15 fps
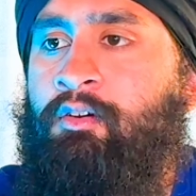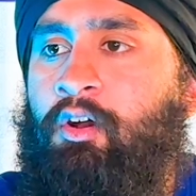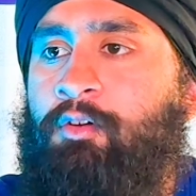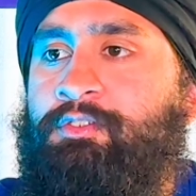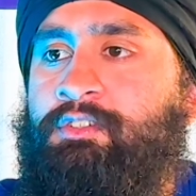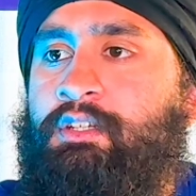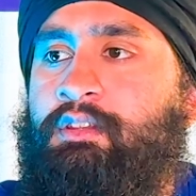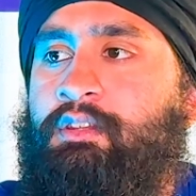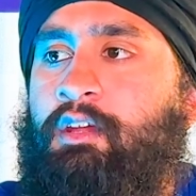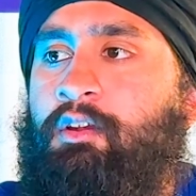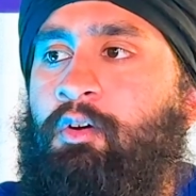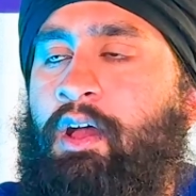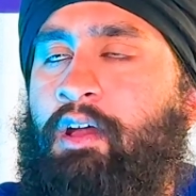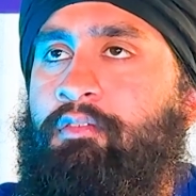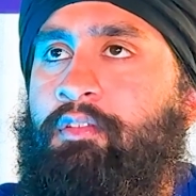Obviously, they don't
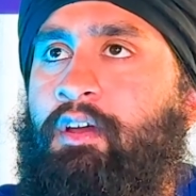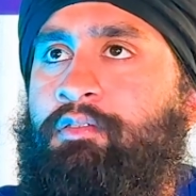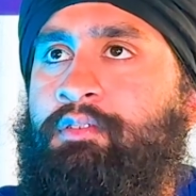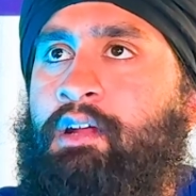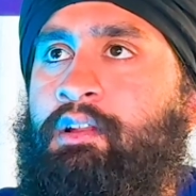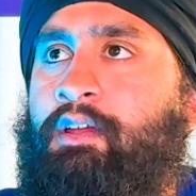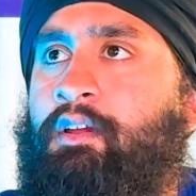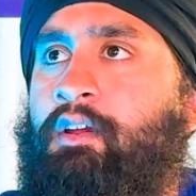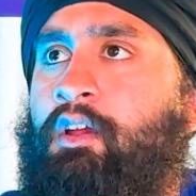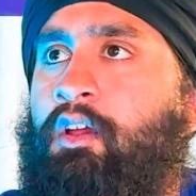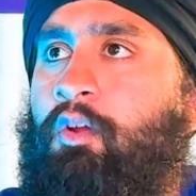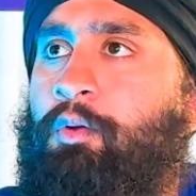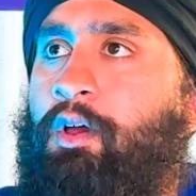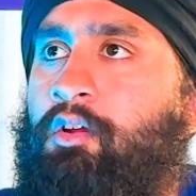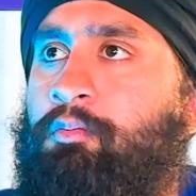have enough talent
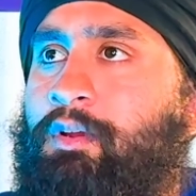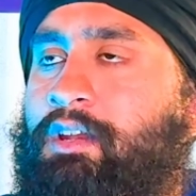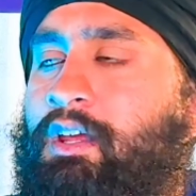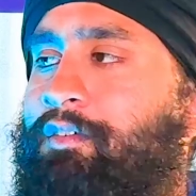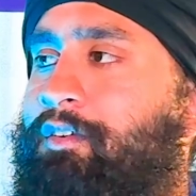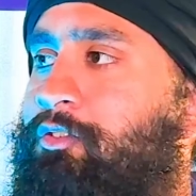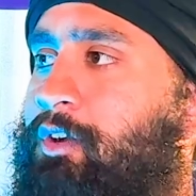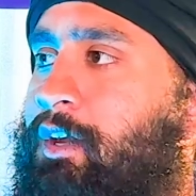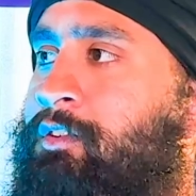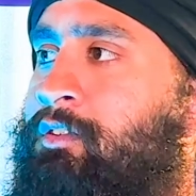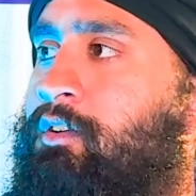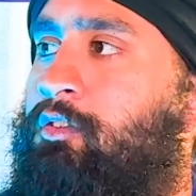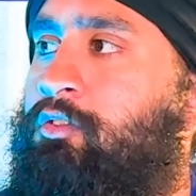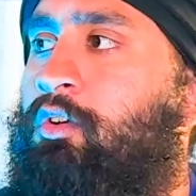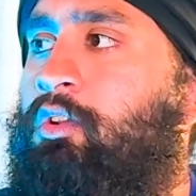around McDavid and
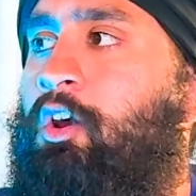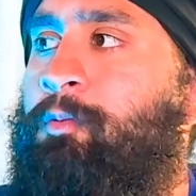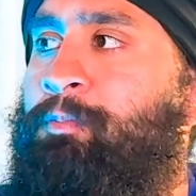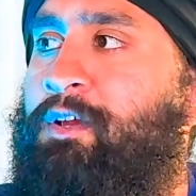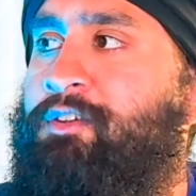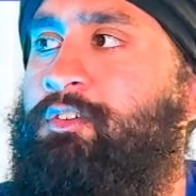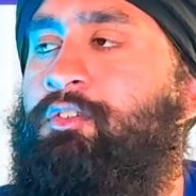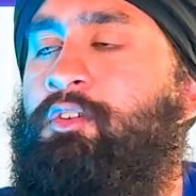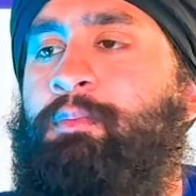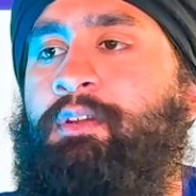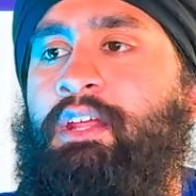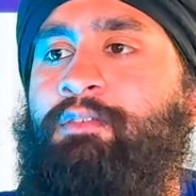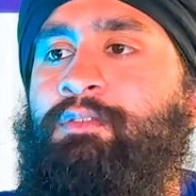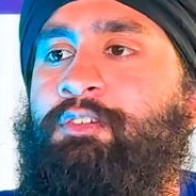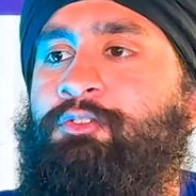Draisaitl, so a lot of pressure is on
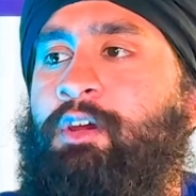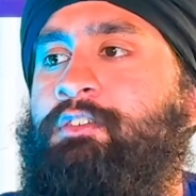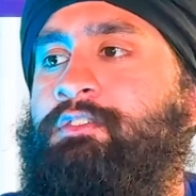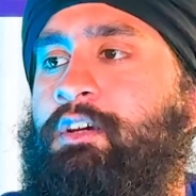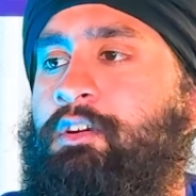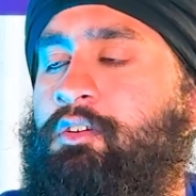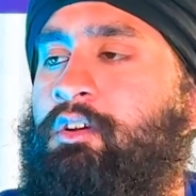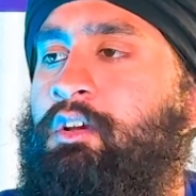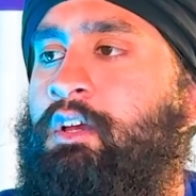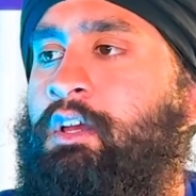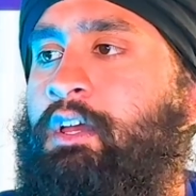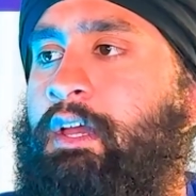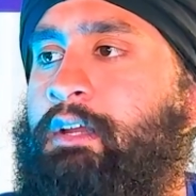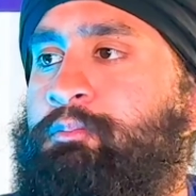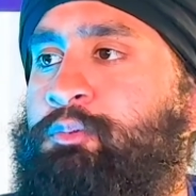McDavid, Draisaitl,
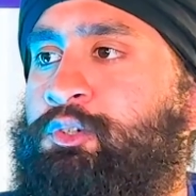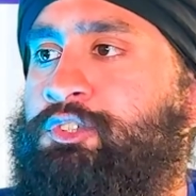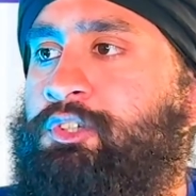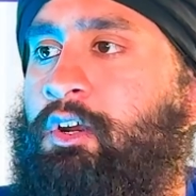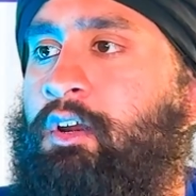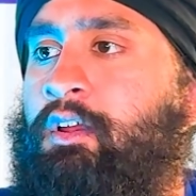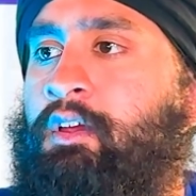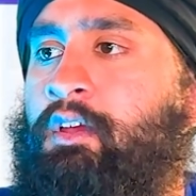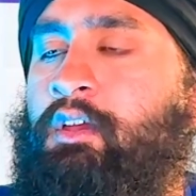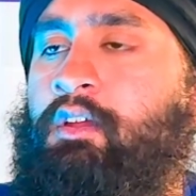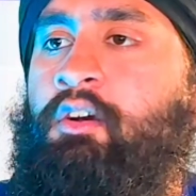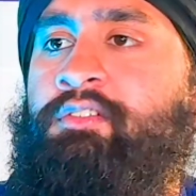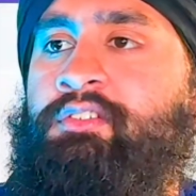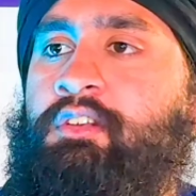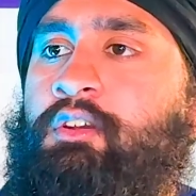and Bouchard, and
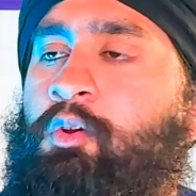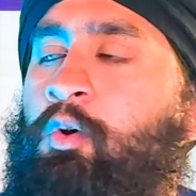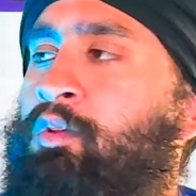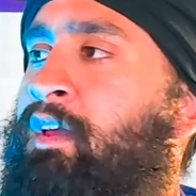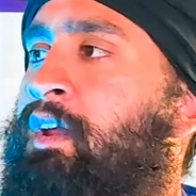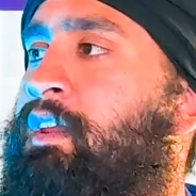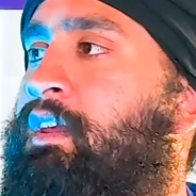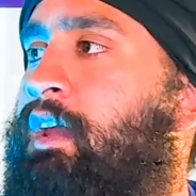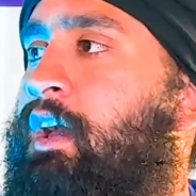obviously their goaltending